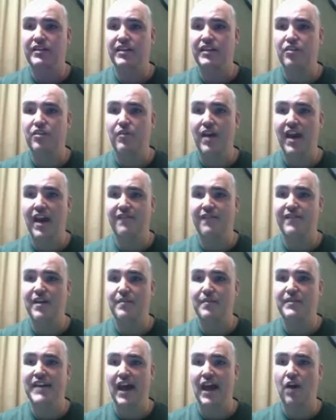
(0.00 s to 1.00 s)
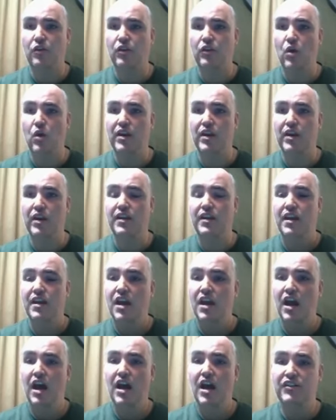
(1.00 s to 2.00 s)
and you have them downloaded
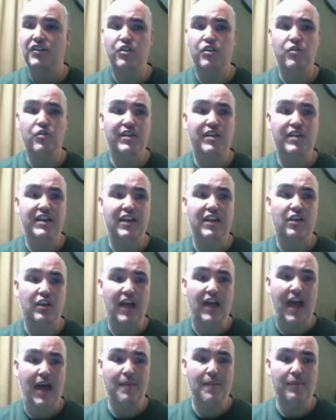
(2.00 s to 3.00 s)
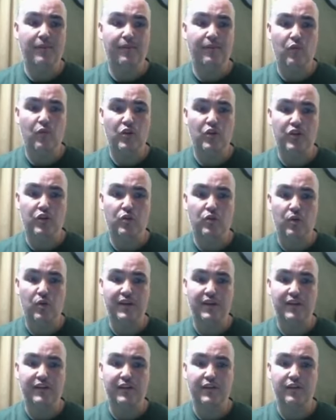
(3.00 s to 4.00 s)
uh, to the Kindle app, what you're
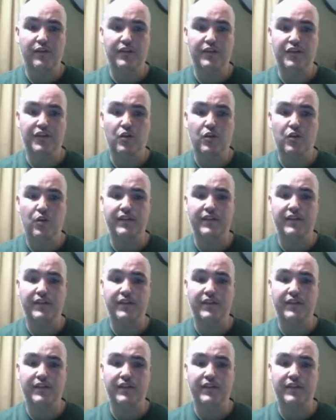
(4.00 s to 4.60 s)
going to do is you're going